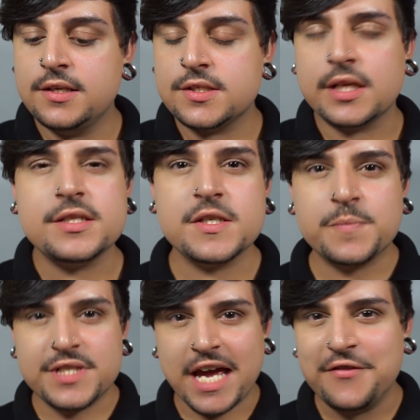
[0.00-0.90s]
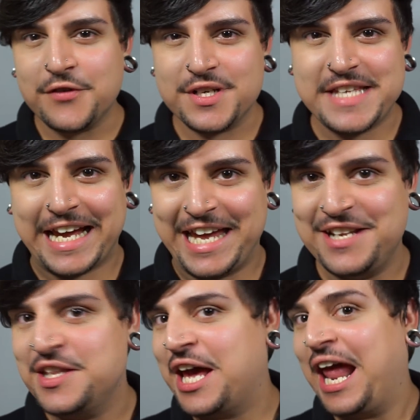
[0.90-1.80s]
So let's just pretend for a
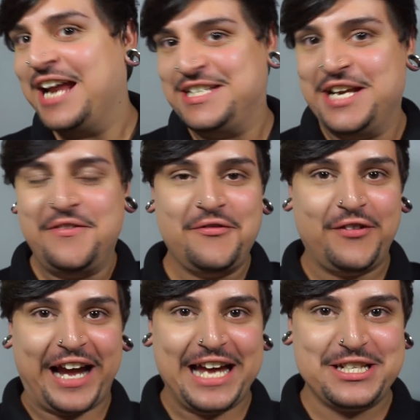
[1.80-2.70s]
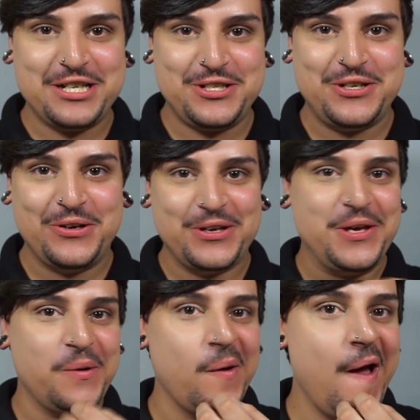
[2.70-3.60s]
second that I didn't forget to show
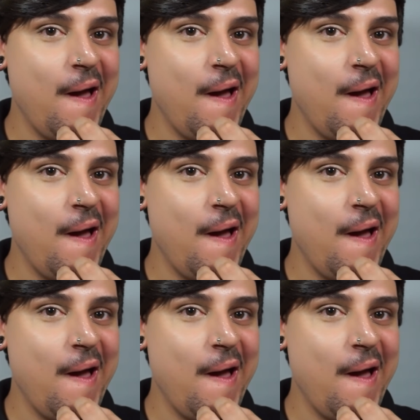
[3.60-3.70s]
you